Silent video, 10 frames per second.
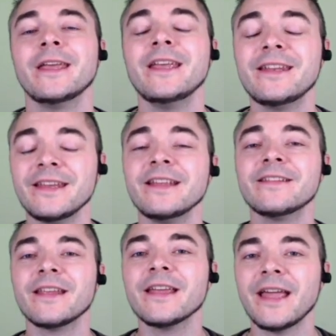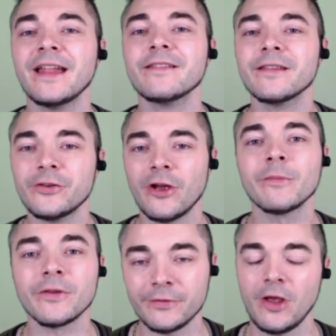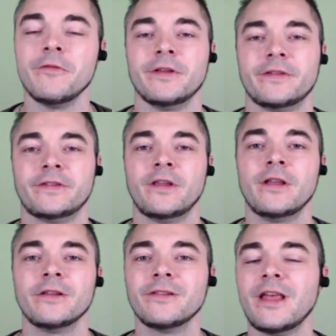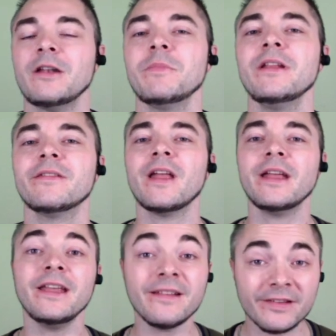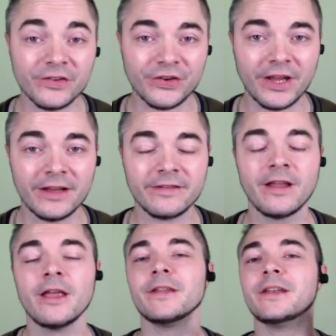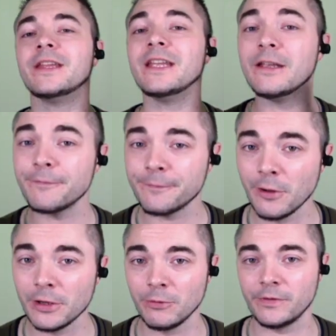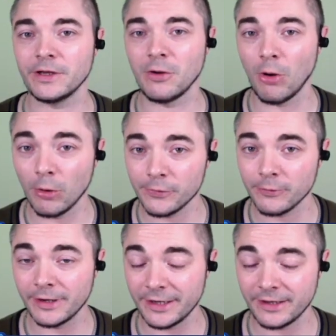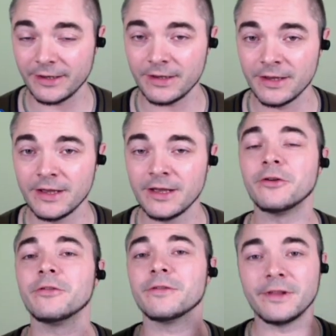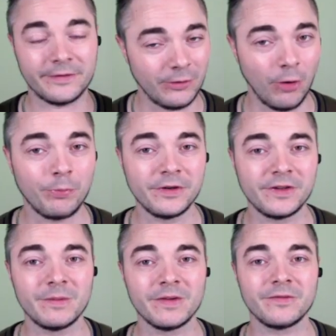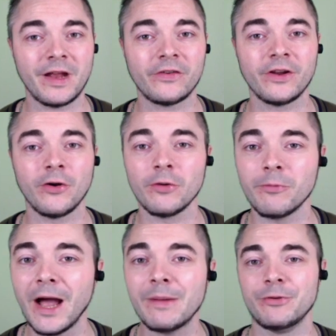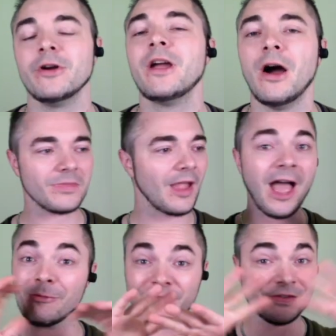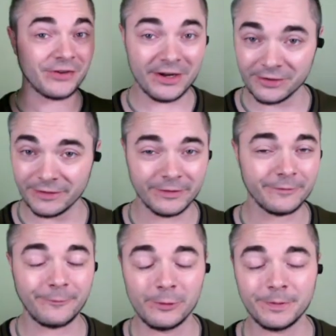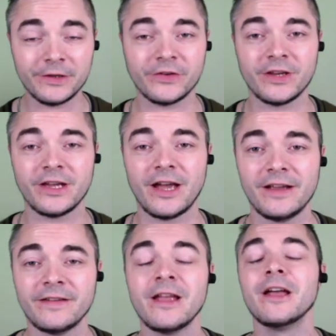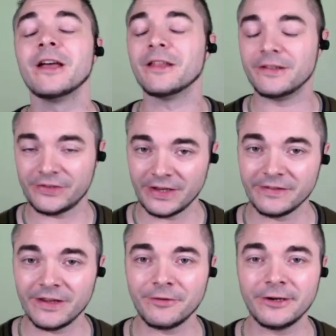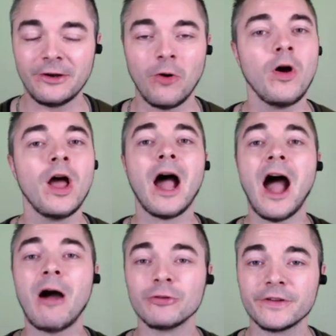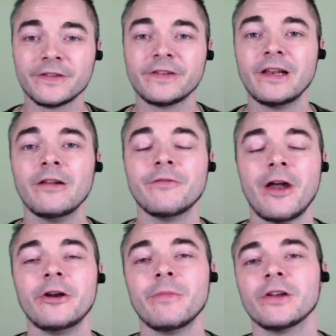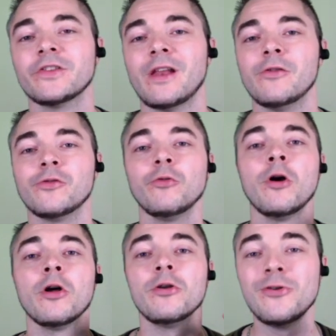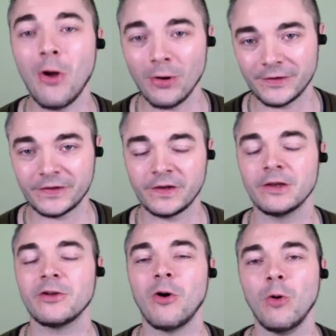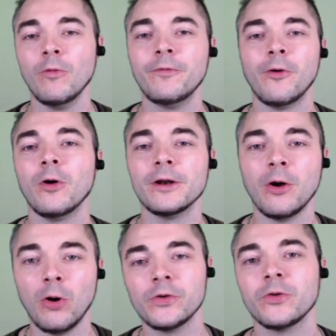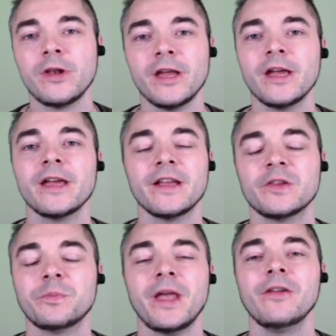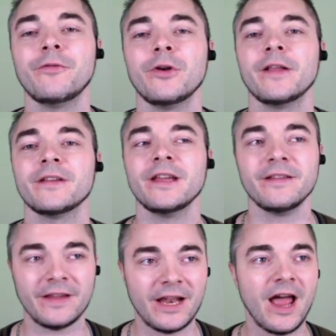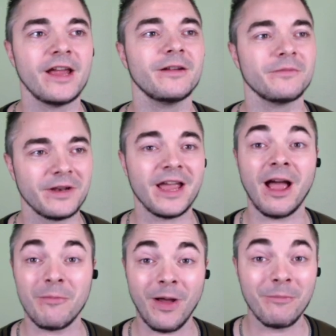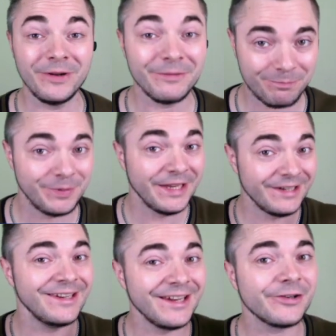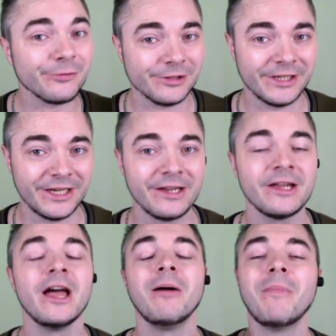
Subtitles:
It is against the terms of service. So that means there is a chance that if you're using an auto clicker, the Snowprint team is eventually going to wipe your account. I'm just trying to give you the full picture here, guys. The chances are very low. I would still very much tell you to not go for an auto clicker, as painful as it is. And I'm being literal here.